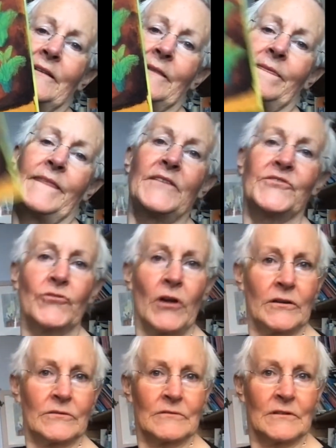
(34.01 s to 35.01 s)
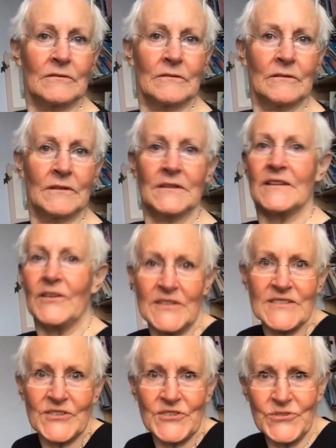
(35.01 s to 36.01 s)
They've grown. So it's
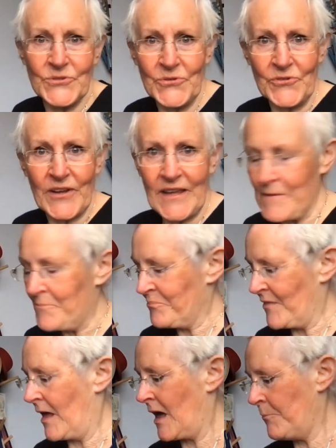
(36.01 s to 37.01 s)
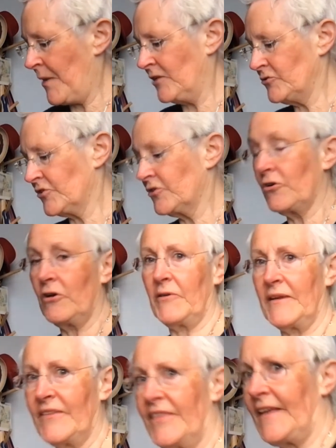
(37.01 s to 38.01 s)
a story about
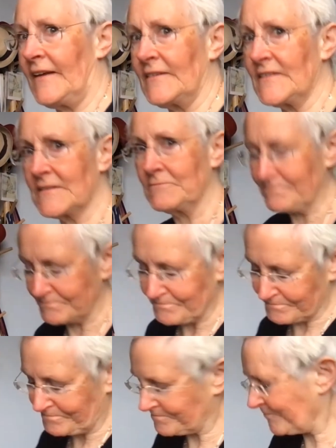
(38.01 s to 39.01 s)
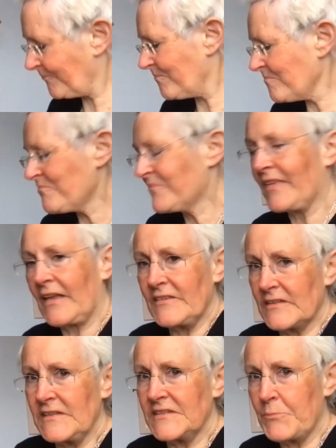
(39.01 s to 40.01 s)
growing things.
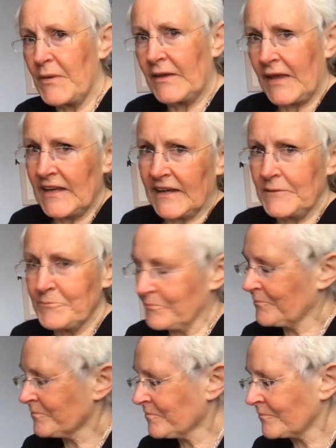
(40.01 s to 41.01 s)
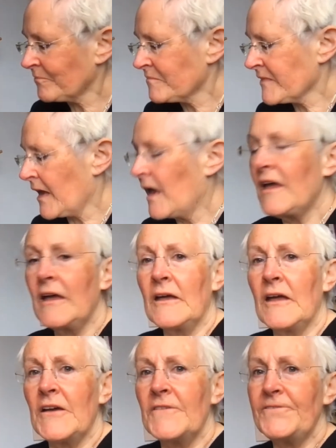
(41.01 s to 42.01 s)
This is the beginning.
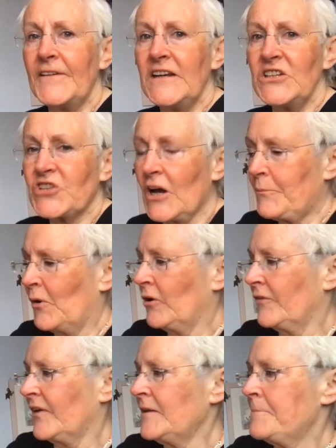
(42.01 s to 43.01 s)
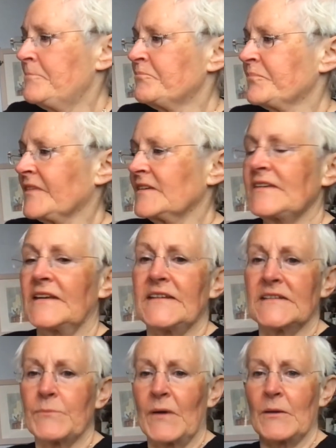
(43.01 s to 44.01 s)
"Finish up, Oliver," said
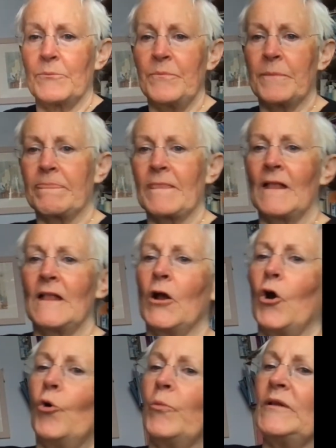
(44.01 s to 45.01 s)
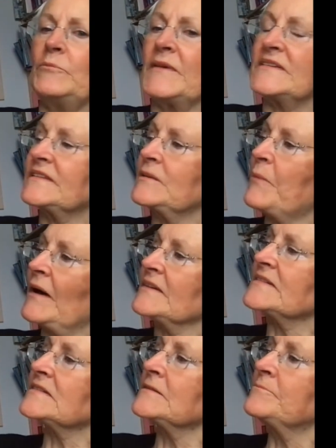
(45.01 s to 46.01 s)
his mum, "or we'll miss the bus."